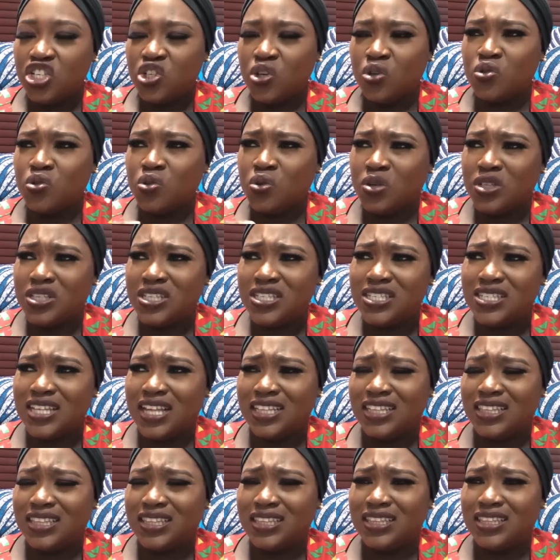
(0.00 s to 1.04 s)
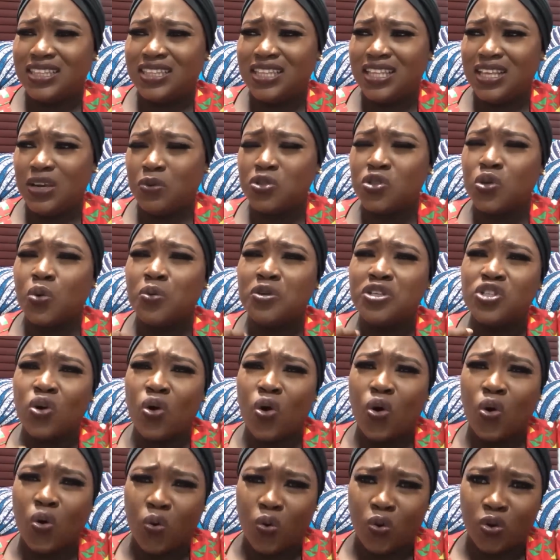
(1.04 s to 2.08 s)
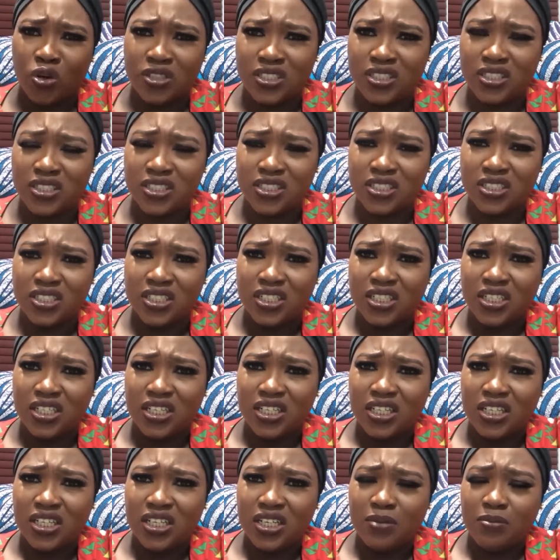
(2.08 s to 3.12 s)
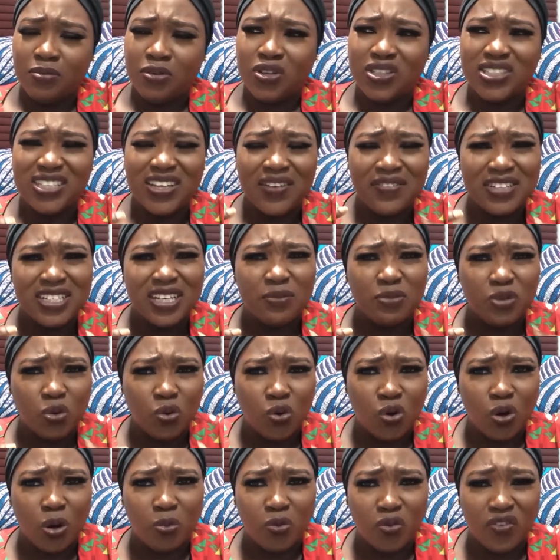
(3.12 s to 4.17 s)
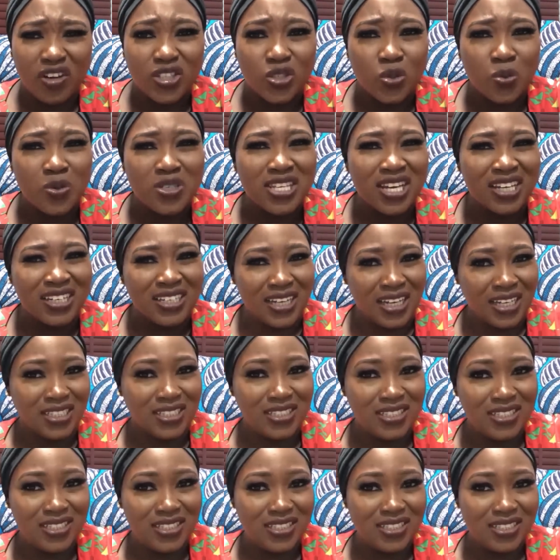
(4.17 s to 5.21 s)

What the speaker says: she also noticed that it was always awkward because every time he would come over, it's always at night.